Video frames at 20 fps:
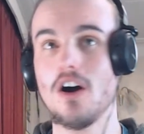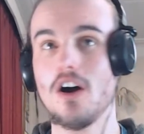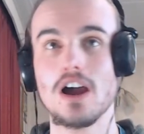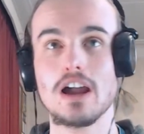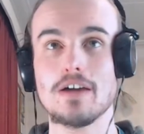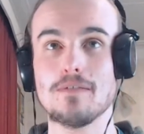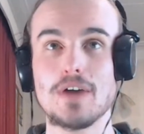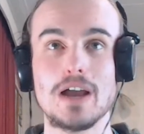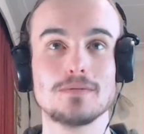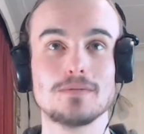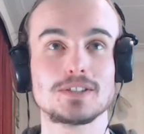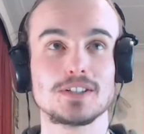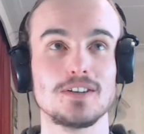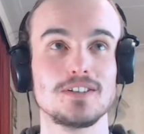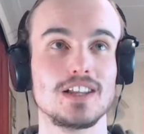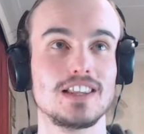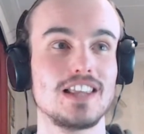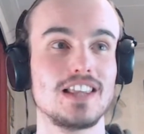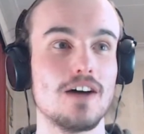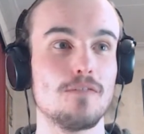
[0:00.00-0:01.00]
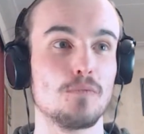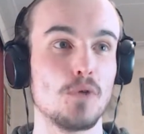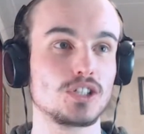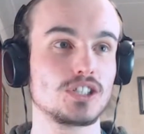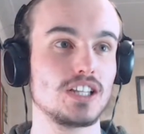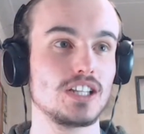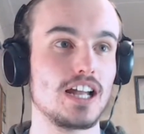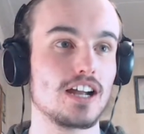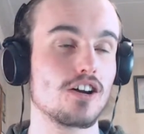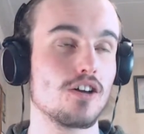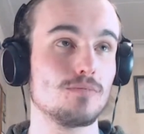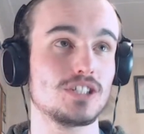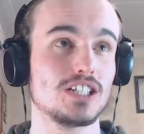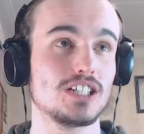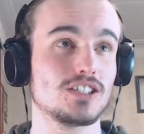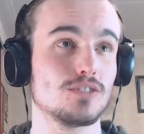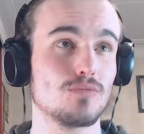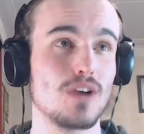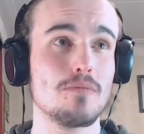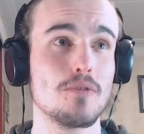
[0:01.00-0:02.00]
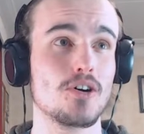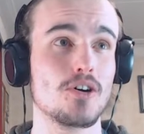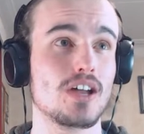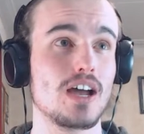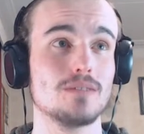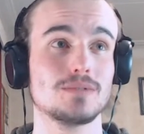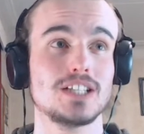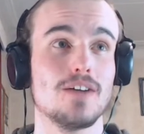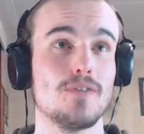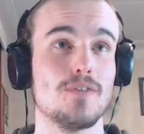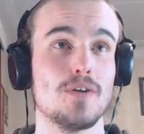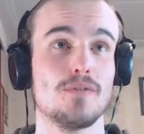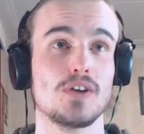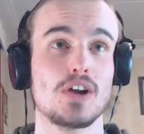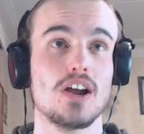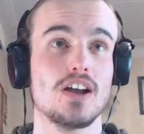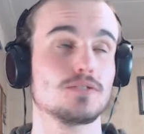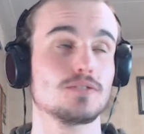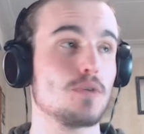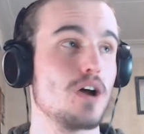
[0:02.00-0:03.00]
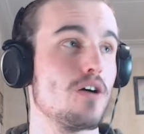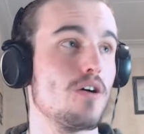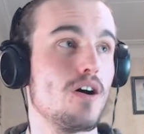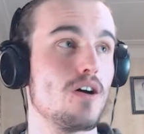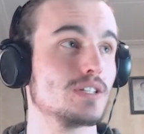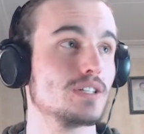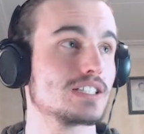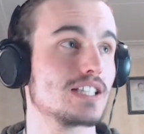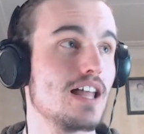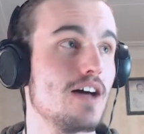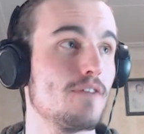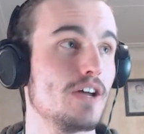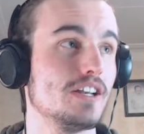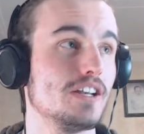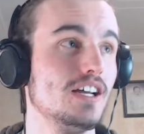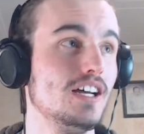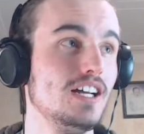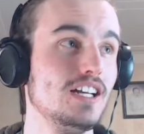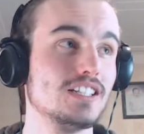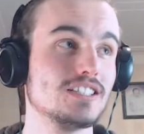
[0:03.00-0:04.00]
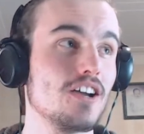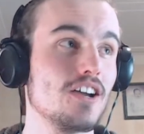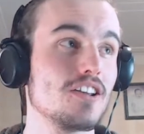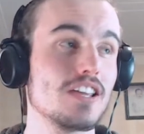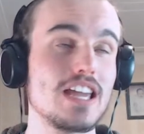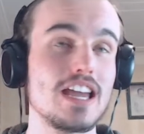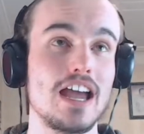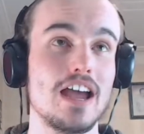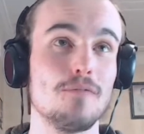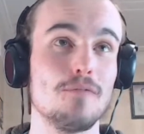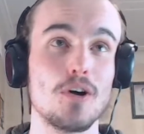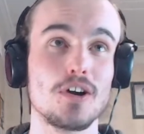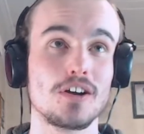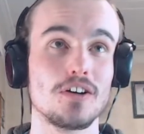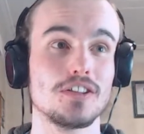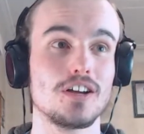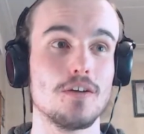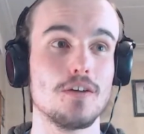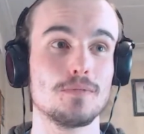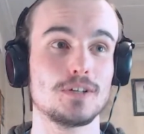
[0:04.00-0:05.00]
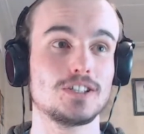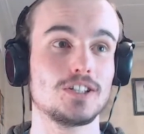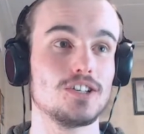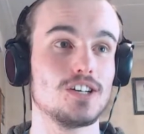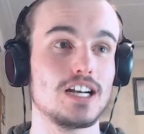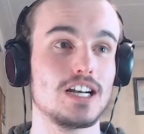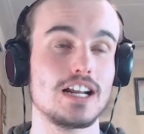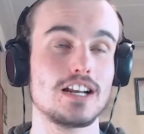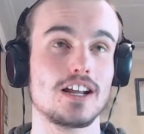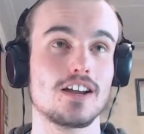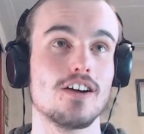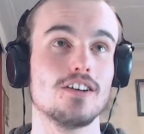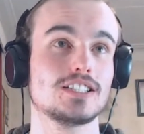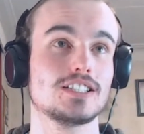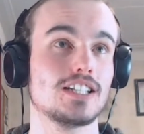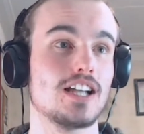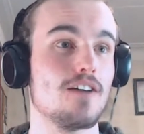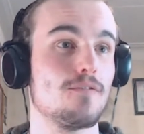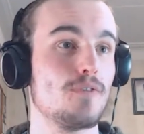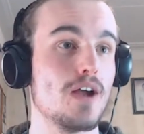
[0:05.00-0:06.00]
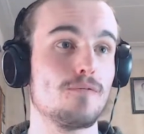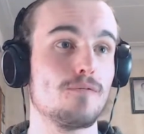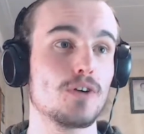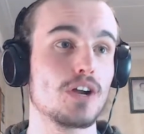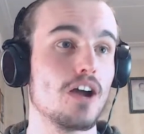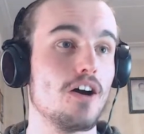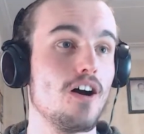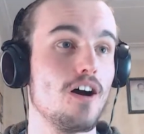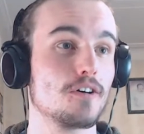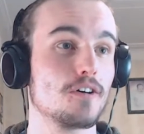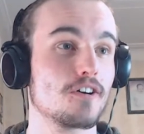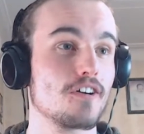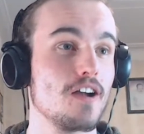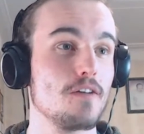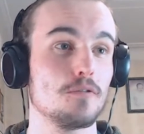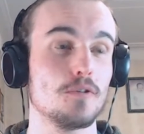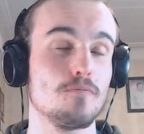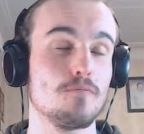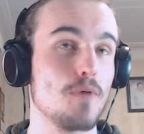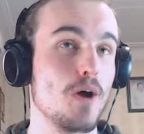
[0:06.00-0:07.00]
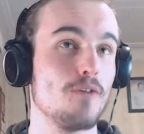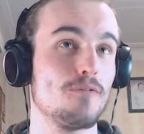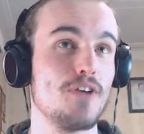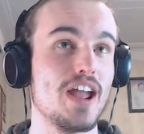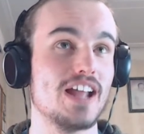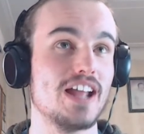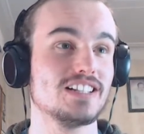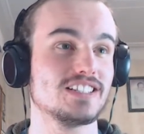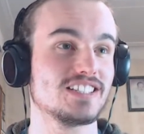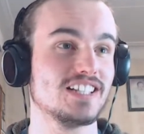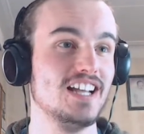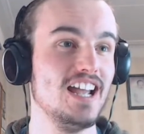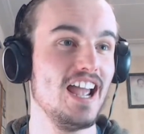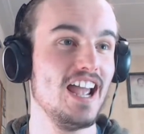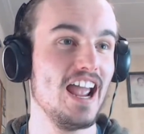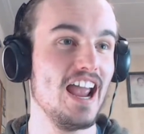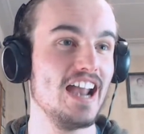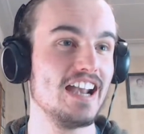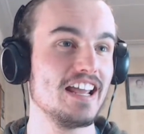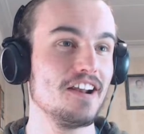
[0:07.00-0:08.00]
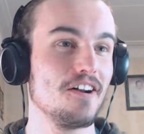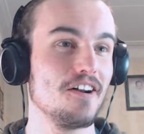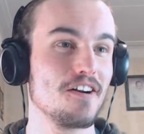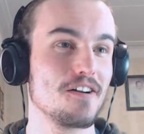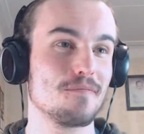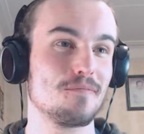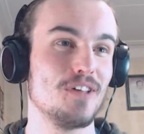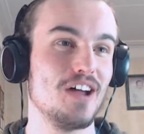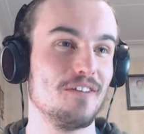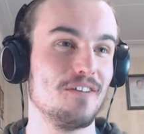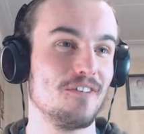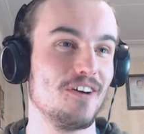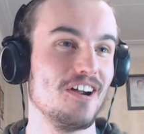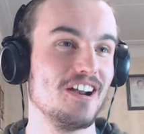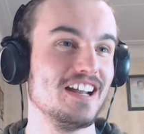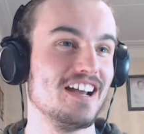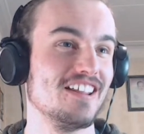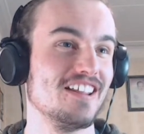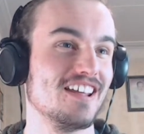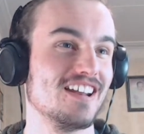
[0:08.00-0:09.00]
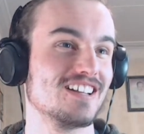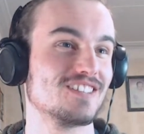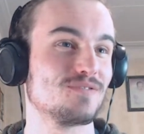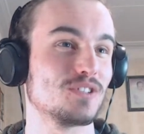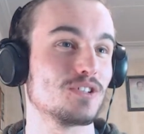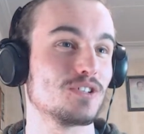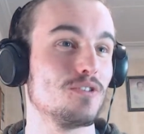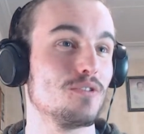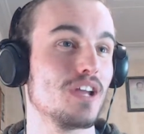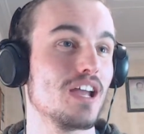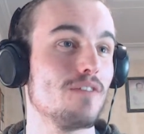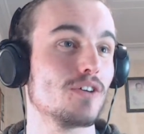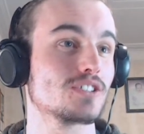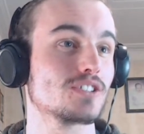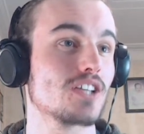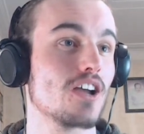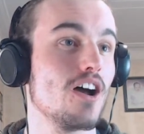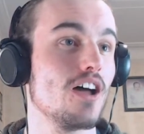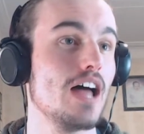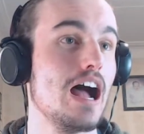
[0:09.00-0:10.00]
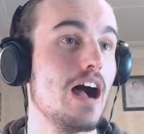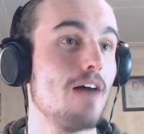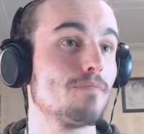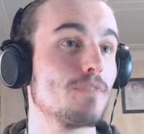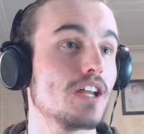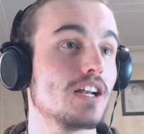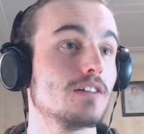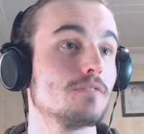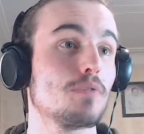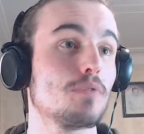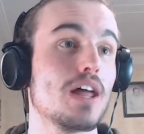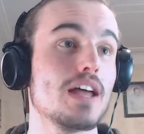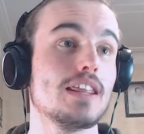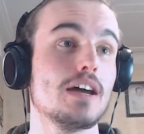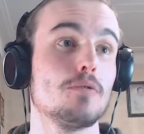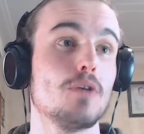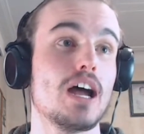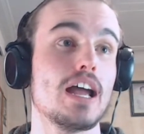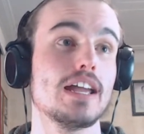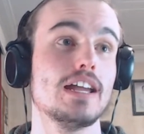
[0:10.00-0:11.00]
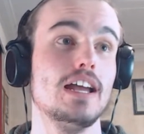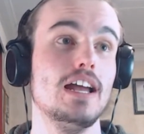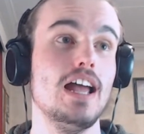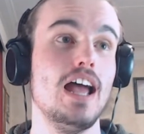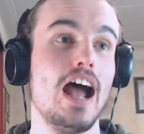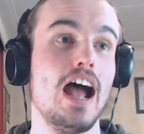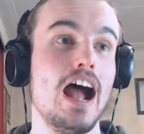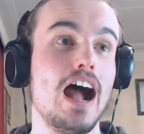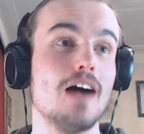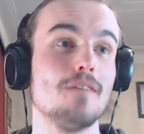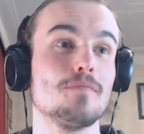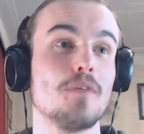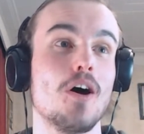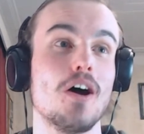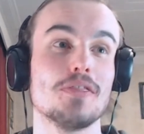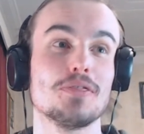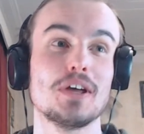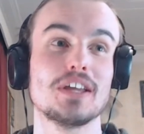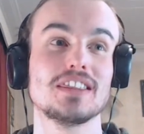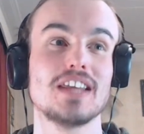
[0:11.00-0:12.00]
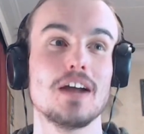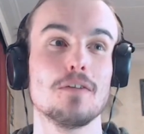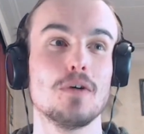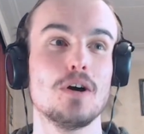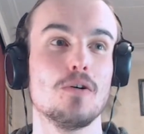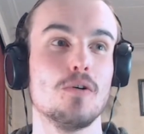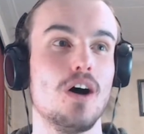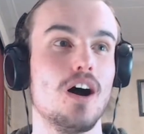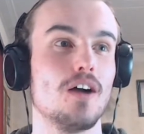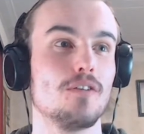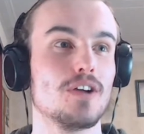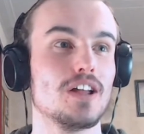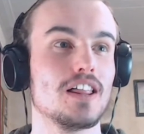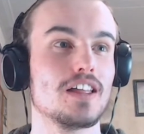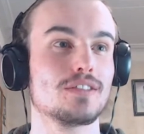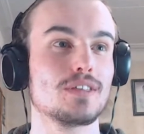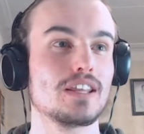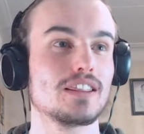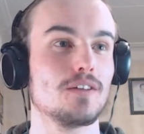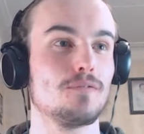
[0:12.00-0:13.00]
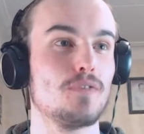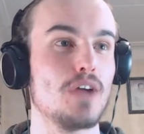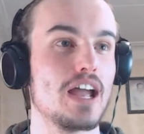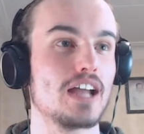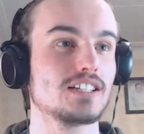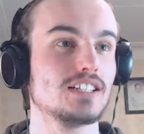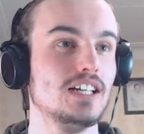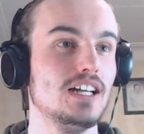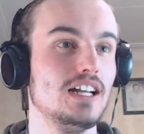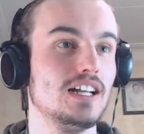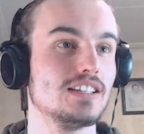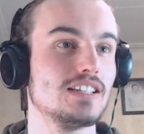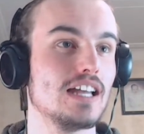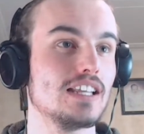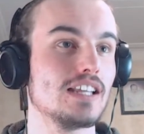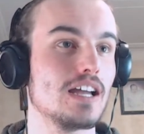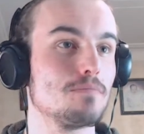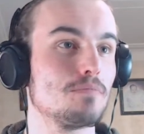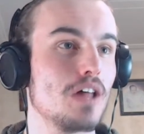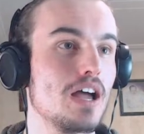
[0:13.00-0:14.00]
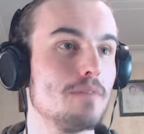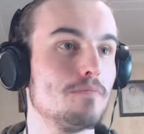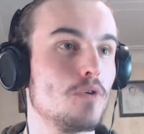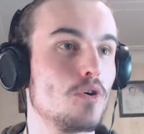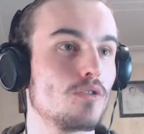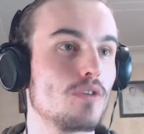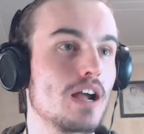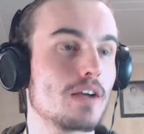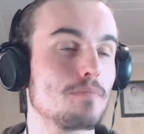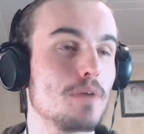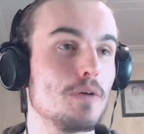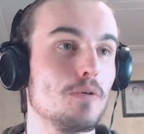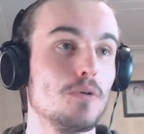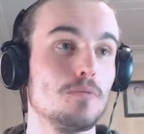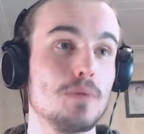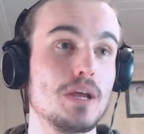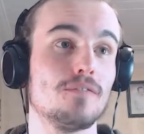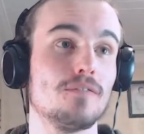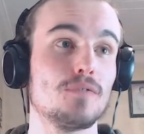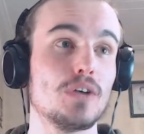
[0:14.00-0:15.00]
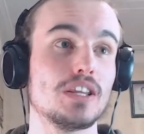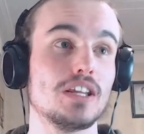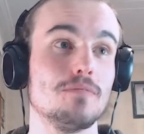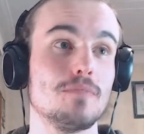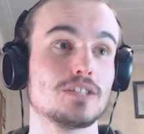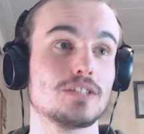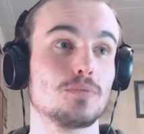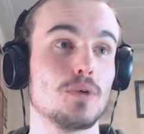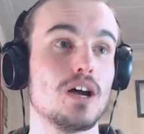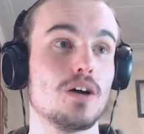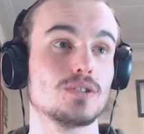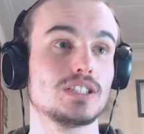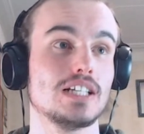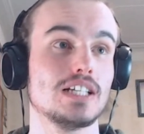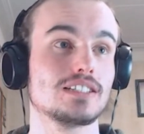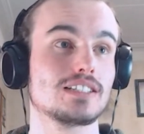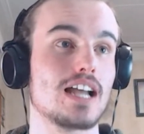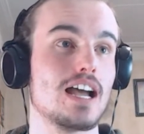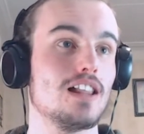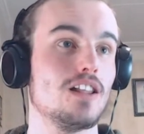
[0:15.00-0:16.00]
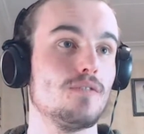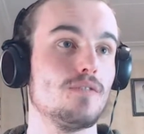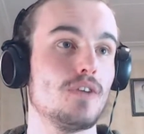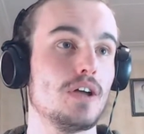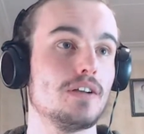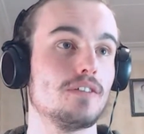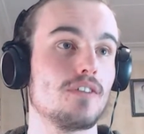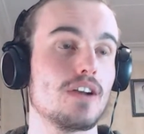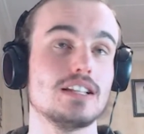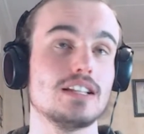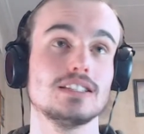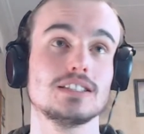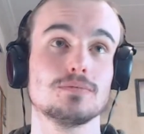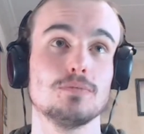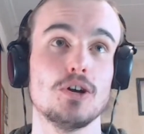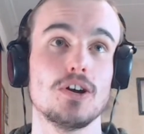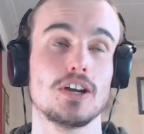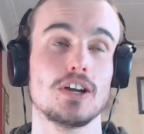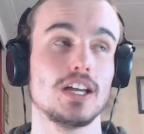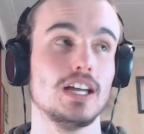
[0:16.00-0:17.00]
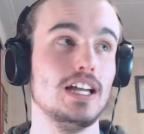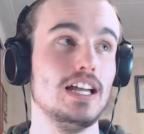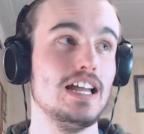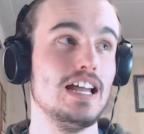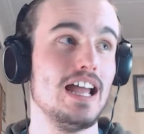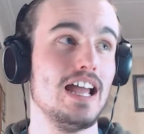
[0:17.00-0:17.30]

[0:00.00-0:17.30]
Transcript: I have absolutely loved watching that competition. Rainbow Cup South Africa as well, I was loving. So yeah, if I got the opportunity to go to South Africa, I would grab it with both hands and head on a plane right now. That is for sure. We have also got, they didn't play that way. I think they will. I really think the fact that they play more rugby will benefit them as well, says Carlo van Redensburg.